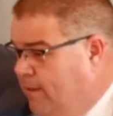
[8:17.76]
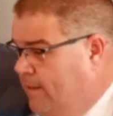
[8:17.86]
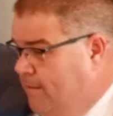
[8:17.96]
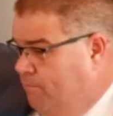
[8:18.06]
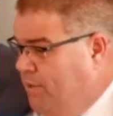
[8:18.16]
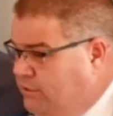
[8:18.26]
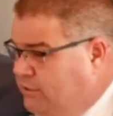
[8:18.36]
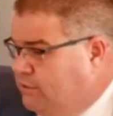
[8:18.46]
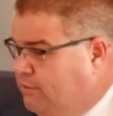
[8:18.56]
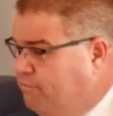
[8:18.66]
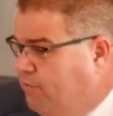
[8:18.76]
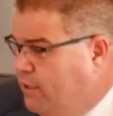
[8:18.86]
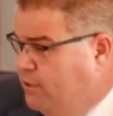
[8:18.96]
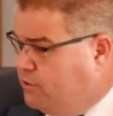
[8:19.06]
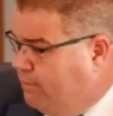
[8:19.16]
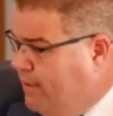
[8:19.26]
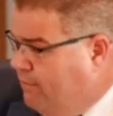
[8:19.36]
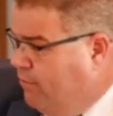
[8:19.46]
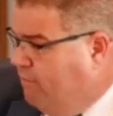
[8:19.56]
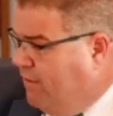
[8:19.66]
pieces of furniture that
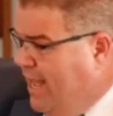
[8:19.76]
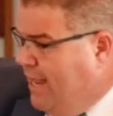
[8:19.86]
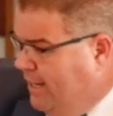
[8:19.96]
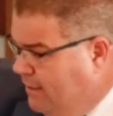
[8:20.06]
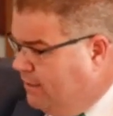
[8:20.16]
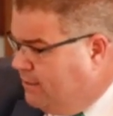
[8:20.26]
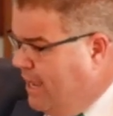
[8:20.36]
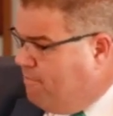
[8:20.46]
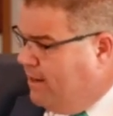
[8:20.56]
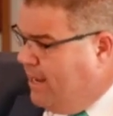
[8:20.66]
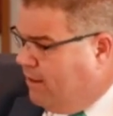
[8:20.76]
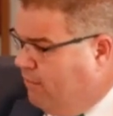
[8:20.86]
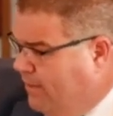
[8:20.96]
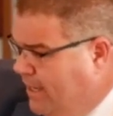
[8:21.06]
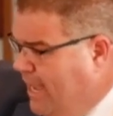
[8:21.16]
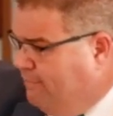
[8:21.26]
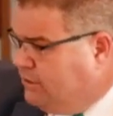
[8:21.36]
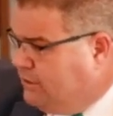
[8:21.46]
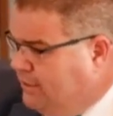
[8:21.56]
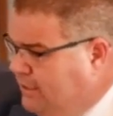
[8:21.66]
we find in the tabernacle, they have
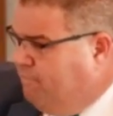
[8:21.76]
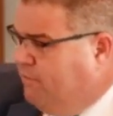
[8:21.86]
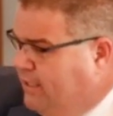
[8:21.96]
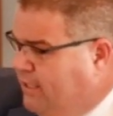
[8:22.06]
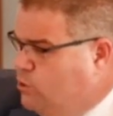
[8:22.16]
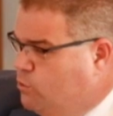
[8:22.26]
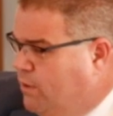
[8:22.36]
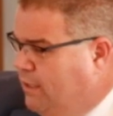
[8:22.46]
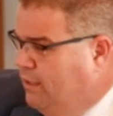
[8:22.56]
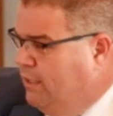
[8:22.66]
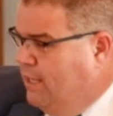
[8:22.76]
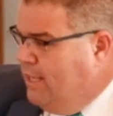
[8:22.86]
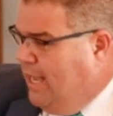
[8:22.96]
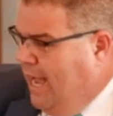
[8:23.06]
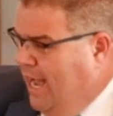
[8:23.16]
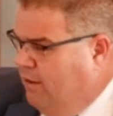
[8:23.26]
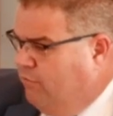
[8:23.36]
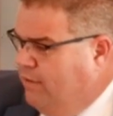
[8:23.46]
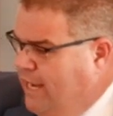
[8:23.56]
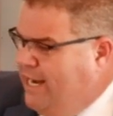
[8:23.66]
significance, but I don't,
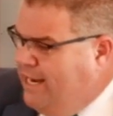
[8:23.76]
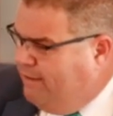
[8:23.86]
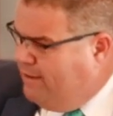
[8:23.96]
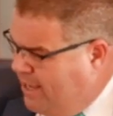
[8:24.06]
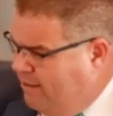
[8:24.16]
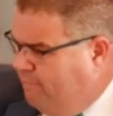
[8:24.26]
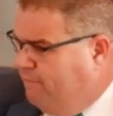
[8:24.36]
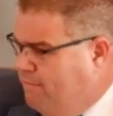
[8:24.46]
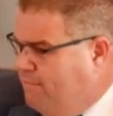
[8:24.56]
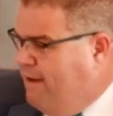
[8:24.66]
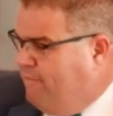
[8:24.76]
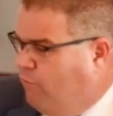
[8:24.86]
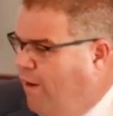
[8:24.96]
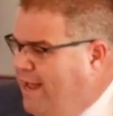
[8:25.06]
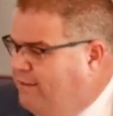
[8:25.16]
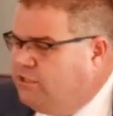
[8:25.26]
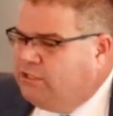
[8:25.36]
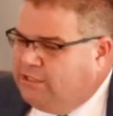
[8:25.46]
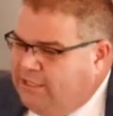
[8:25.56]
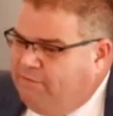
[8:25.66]
any, none of them have quite the
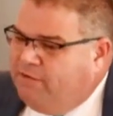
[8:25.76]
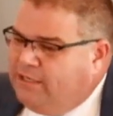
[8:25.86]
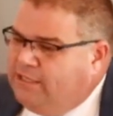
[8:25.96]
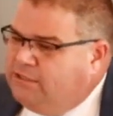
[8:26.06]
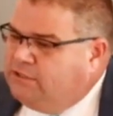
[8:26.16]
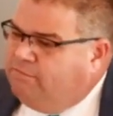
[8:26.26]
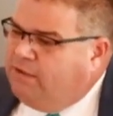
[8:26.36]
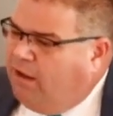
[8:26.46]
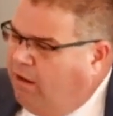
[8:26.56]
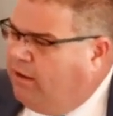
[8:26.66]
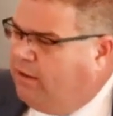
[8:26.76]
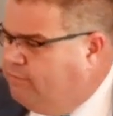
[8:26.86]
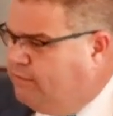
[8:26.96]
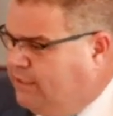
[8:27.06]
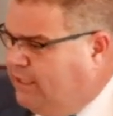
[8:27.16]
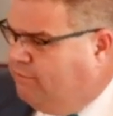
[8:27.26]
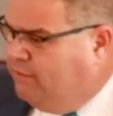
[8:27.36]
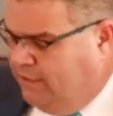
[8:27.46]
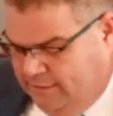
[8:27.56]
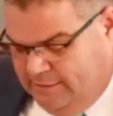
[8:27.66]
significance of the Ark of the Covenant.
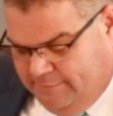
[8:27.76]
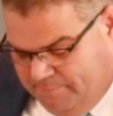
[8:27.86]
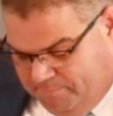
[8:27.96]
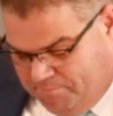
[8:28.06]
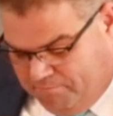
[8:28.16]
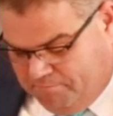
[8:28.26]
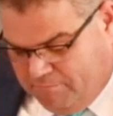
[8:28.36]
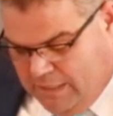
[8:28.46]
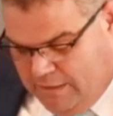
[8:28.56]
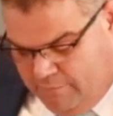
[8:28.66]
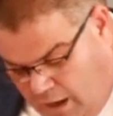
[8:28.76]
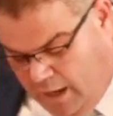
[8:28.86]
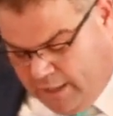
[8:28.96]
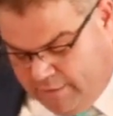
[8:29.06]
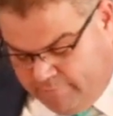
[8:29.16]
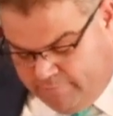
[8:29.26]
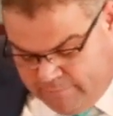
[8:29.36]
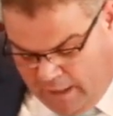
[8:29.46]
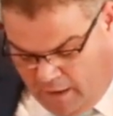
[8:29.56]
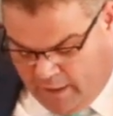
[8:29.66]
The Ark of the, Ark of the